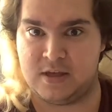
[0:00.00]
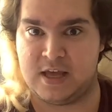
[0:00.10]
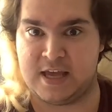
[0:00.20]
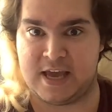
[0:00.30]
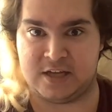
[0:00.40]

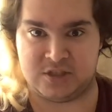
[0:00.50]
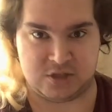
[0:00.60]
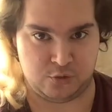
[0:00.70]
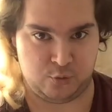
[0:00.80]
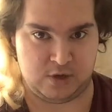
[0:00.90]
in case
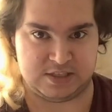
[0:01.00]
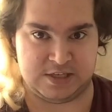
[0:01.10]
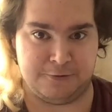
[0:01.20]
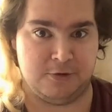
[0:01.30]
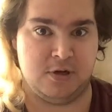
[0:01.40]
you'd want to.
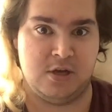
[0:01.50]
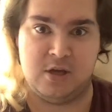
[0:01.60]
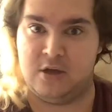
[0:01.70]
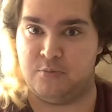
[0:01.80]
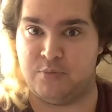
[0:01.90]

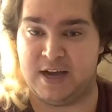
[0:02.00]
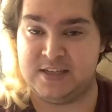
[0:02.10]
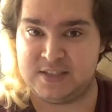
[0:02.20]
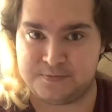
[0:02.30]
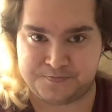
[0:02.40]

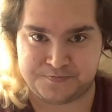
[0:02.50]
But